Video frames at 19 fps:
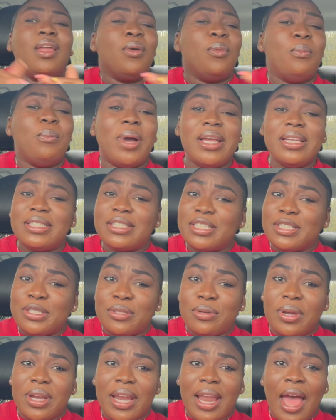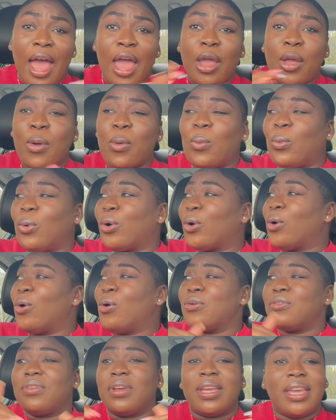My sister and I were
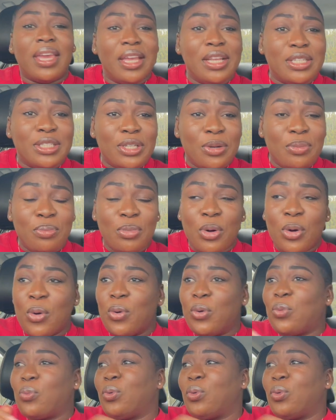on vacation mode.